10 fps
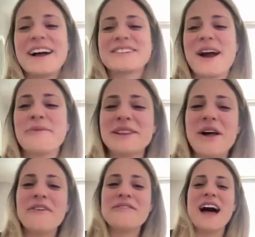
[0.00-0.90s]
gosh, I would
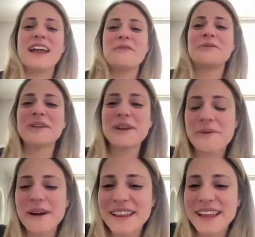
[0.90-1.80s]
love that. And really
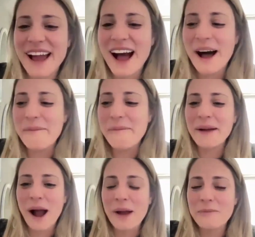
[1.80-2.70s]
quickly, um, I,
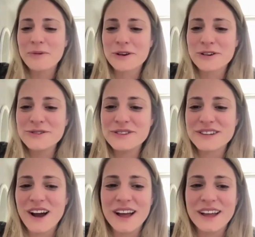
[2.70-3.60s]
I
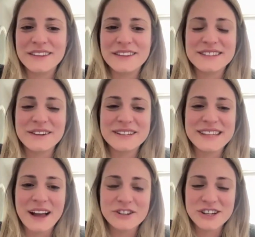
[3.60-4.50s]
produced on the series
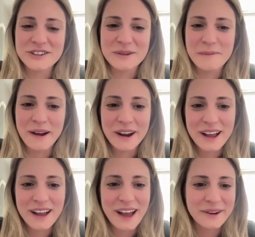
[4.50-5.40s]
Algiers
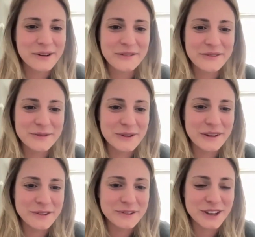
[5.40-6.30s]
America. I don't know if you if
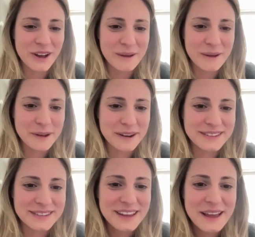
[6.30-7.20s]
right. you saw it, but
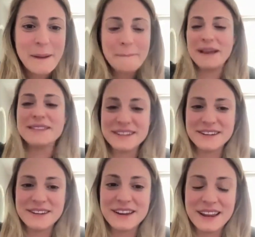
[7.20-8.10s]
it's based in,